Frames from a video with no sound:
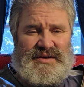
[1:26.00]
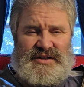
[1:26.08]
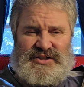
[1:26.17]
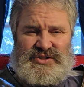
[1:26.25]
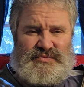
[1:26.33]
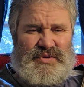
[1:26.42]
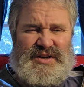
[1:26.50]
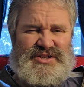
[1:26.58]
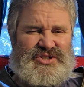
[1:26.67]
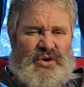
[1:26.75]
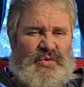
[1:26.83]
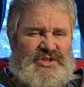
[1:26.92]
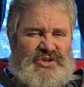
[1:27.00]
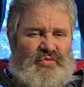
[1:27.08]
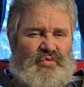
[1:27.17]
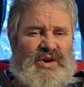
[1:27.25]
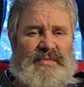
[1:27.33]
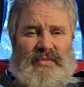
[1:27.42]
And spring is always a
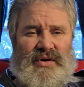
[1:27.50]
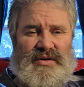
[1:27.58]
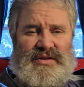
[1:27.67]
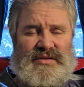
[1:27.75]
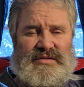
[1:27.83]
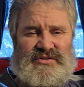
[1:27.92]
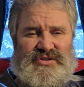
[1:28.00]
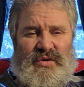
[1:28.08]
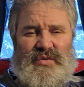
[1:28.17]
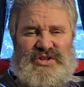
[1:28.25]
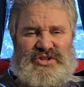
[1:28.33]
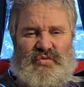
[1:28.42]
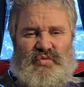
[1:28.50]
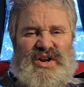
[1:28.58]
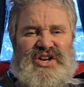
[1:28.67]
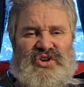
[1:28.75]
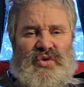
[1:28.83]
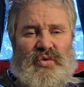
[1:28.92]
rebirth. It's always a
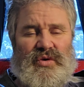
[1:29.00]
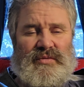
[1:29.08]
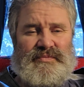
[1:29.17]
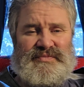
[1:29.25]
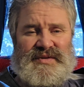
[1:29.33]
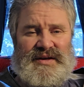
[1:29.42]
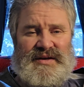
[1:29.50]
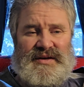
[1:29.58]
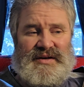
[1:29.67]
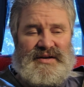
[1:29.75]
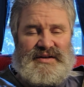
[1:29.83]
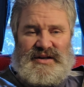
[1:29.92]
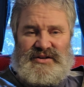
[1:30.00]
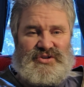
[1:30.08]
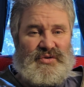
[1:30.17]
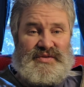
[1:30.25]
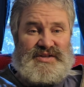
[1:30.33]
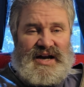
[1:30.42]
renewal. Now,
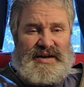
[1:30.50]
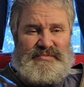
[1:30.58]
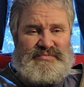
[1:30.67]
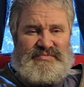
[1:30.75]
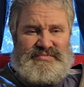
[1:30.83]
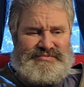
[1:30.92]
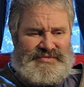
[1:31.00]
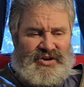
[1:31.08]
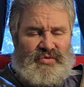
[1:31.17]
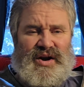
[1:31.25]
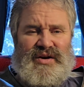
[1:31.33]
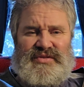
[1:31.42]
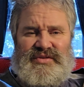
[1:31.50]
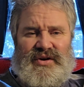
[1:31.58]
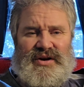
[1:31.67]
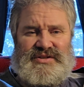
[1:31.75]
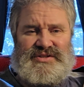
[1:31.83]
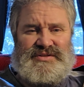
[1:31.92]
during the time, the ground
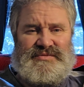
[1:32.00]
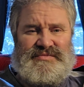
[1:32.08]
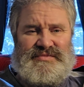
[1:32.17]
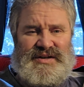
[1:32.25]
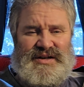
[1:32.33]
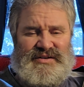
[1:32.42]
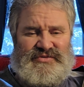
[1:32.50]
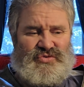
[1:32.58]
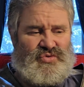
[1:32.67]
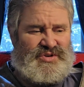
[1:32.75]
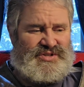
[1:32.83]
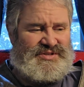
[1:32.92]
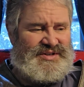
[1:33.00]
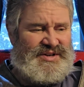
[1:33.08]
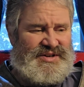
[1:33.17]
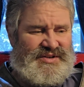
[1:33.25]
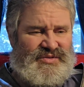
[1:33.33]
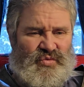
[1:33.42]
thaws. And of course,
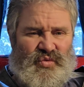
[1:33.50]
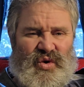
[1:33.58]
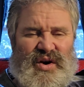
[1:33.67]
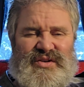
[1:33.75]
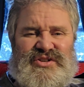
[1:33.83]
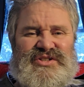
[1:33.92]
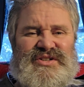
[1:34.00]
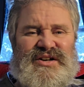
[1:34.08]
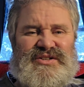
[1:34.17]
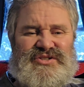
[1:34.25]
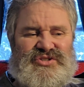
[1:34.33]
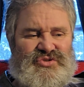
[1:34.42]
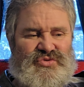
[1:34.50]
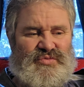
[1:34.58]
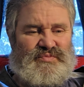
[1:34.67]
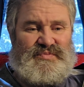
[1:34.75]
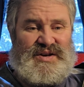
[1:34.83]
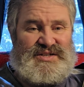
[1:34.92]
water starts to
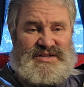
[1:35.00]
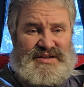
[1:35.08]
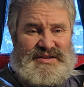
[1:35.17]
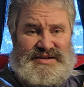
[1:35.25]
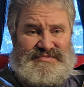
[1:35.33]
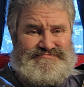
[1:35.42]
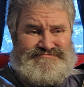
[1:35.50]
basically